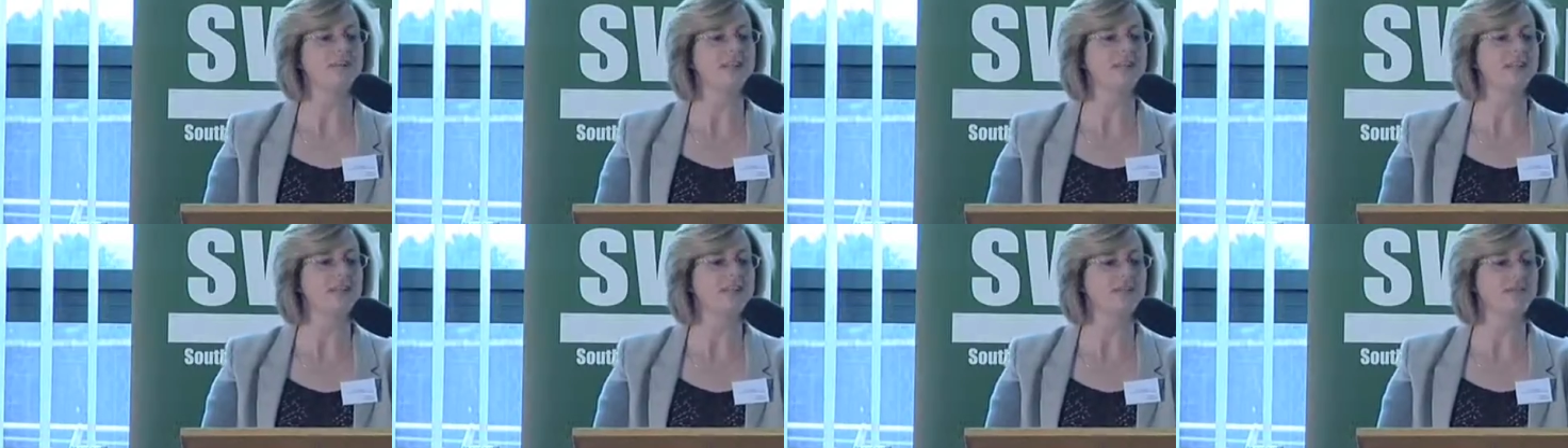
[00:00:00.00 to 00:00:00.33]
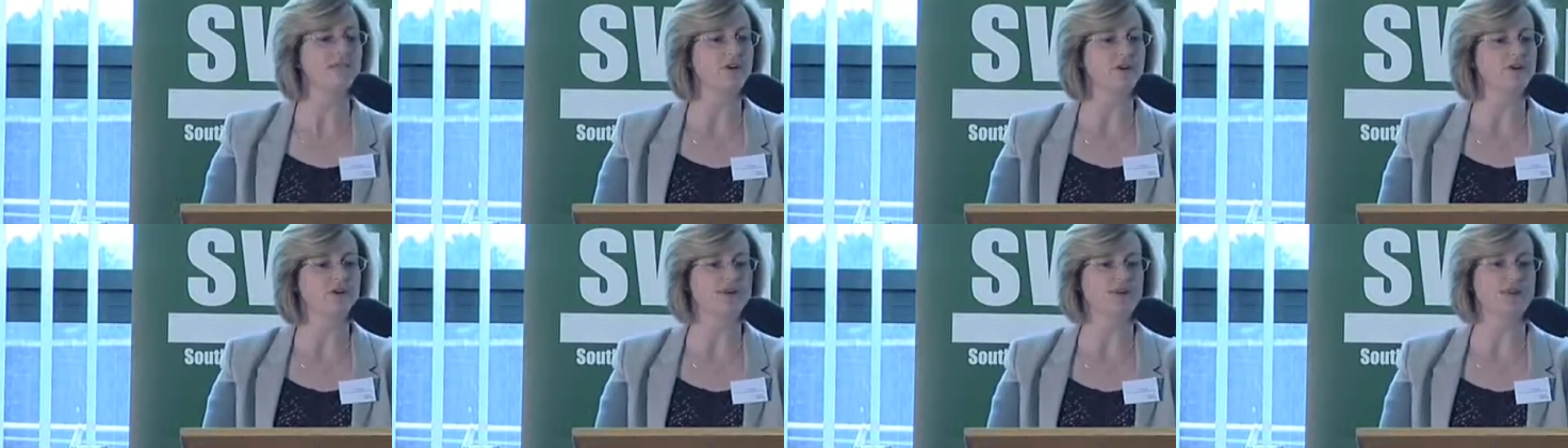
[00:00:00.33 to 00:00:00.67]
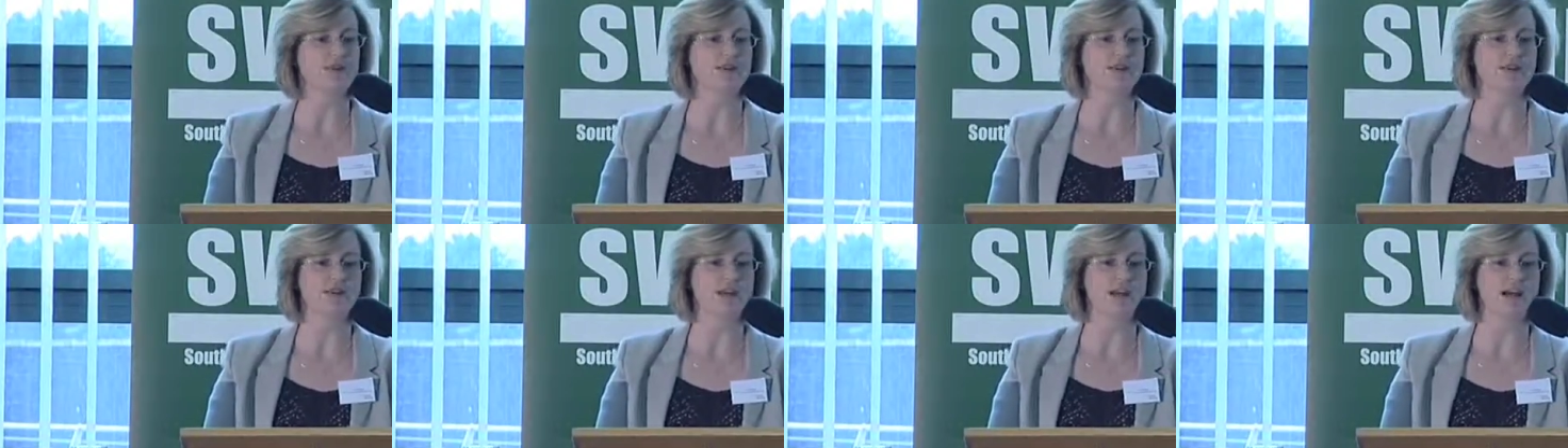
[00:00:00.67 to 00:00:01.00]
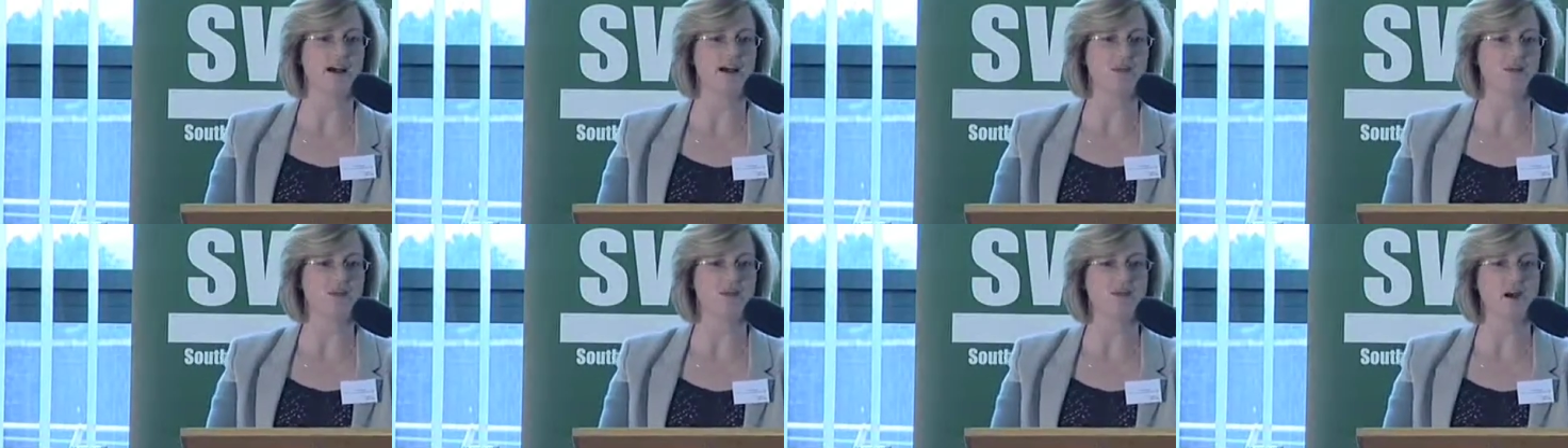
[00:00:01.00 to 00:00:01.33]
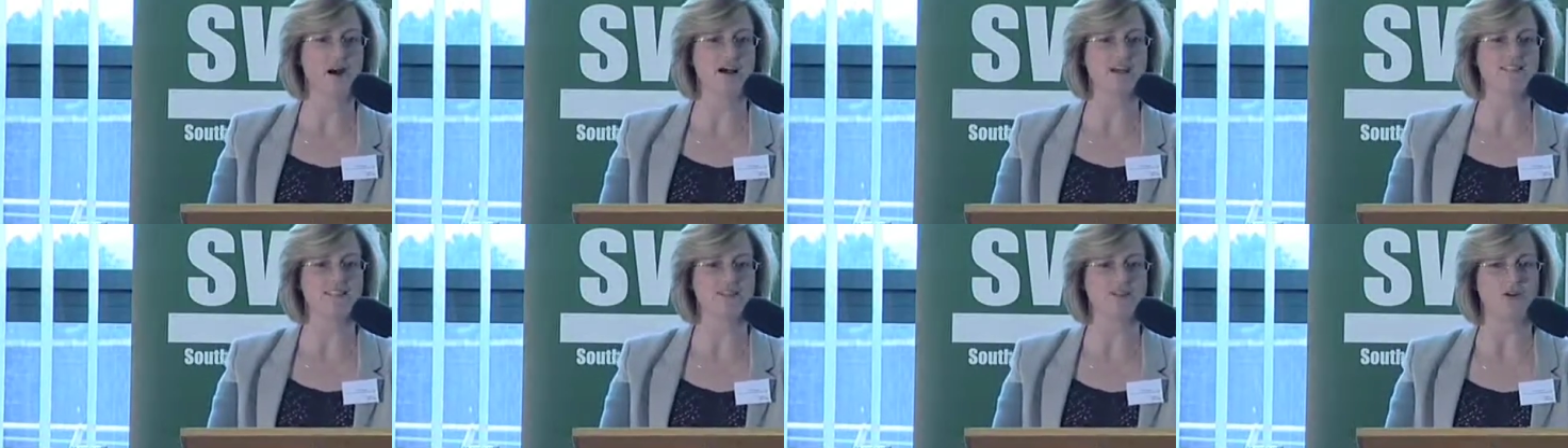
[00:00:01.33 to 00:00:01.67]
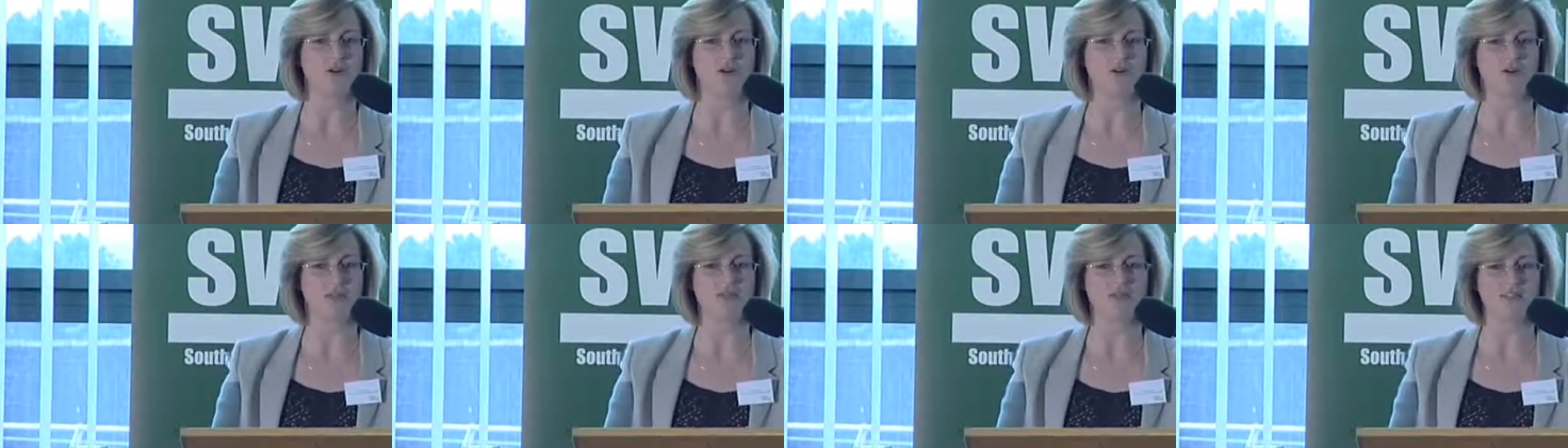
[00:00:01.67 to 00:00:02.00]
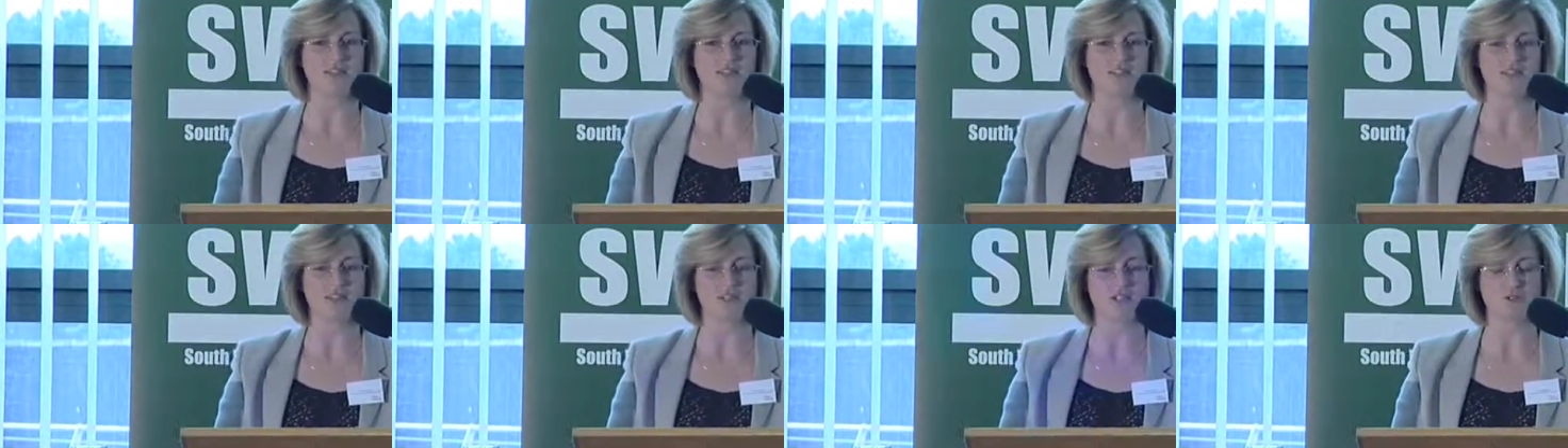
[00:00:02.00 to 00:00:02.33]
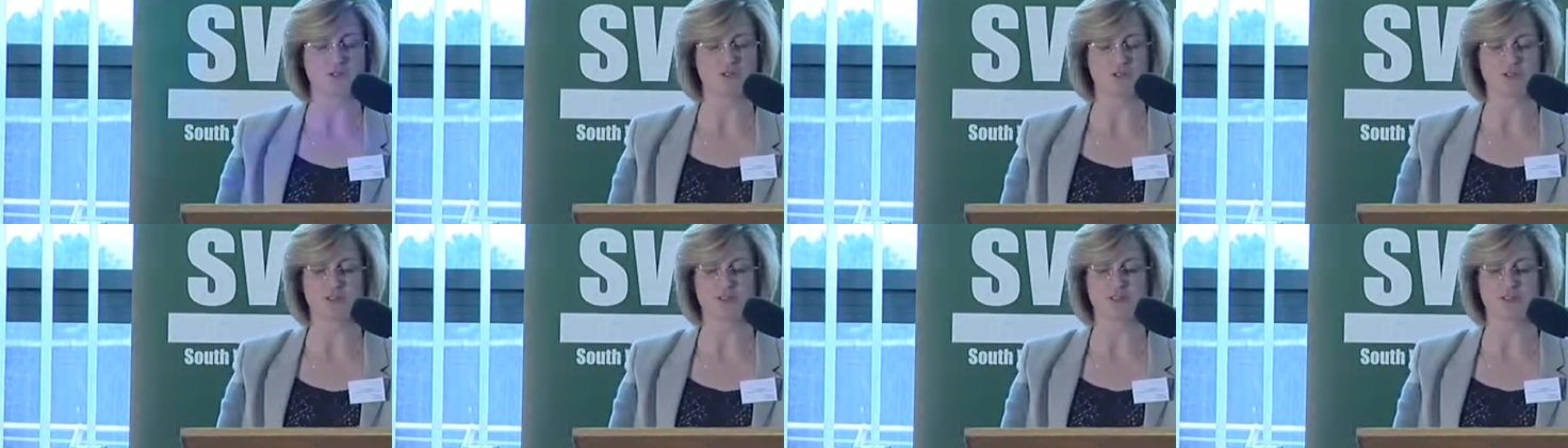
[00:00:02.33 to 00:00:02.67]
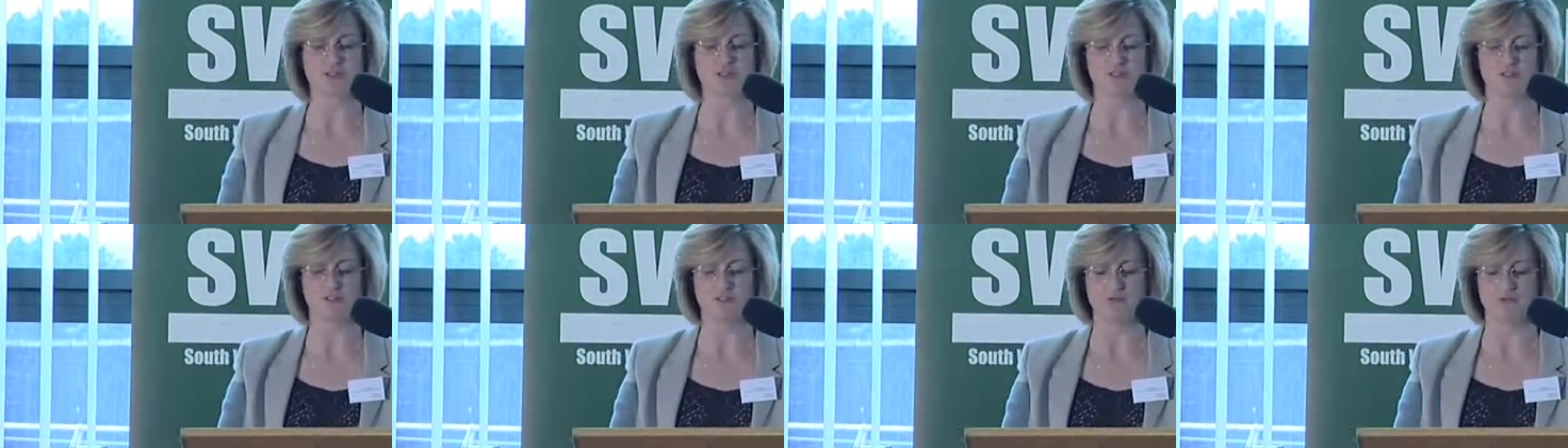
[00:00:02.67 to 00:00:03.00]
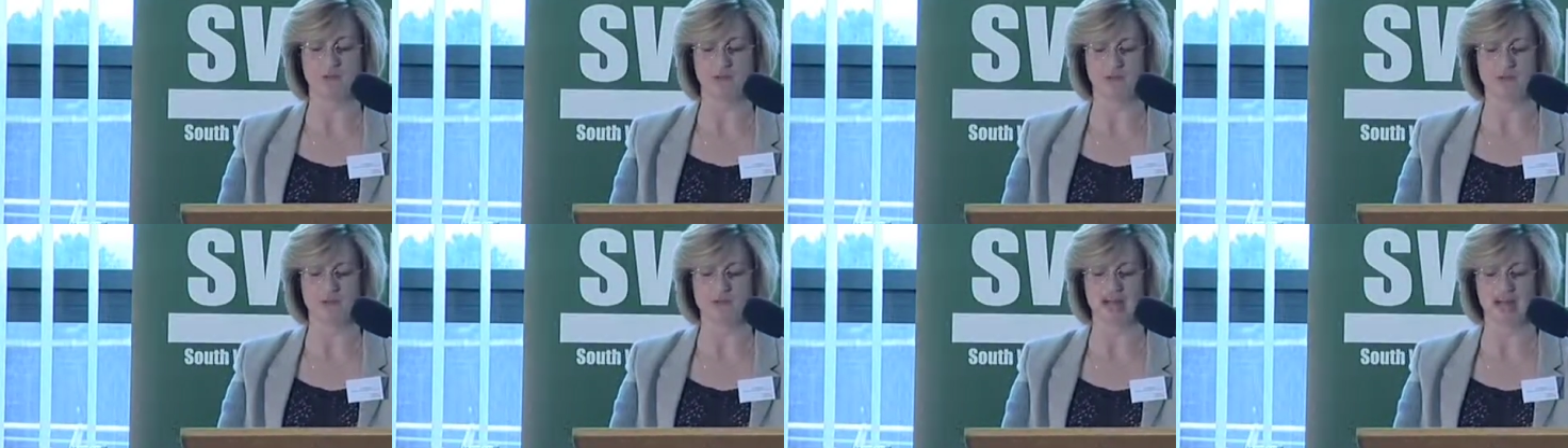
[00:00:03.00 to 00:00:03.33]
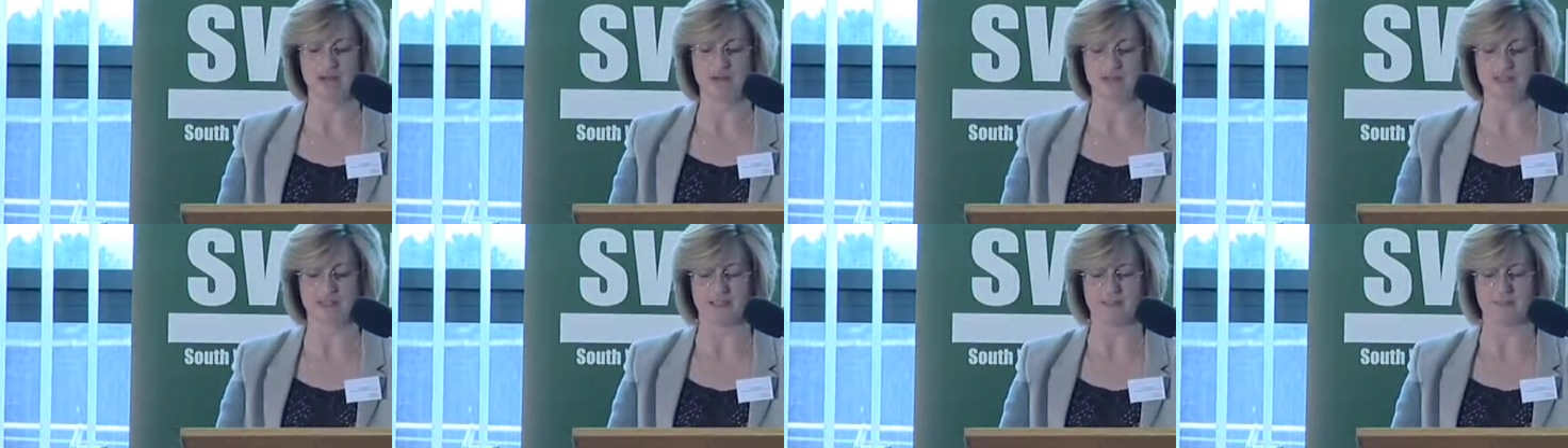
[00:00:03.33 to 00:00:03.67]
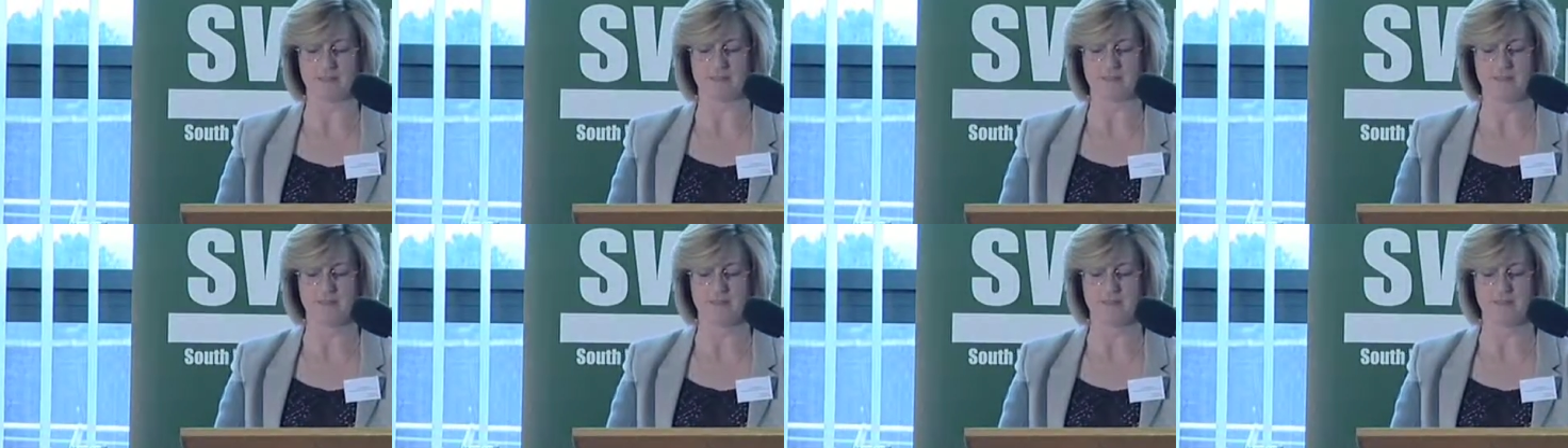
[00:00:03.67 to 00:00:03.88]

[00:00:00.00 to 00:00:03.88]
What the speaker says: deliver through the wording of the Section 106 on affordable housing.